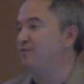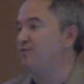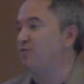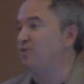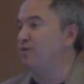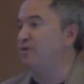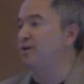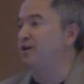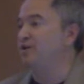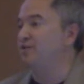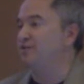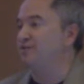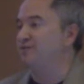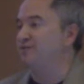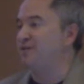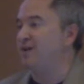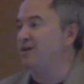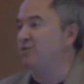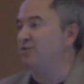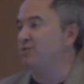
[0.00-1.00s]
before and
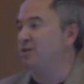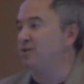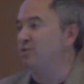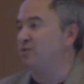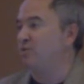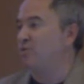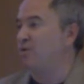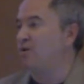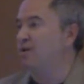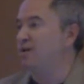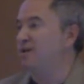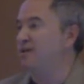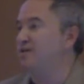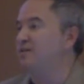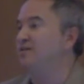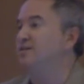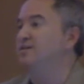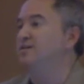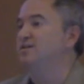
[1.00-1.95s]
didn't find what they were wanting,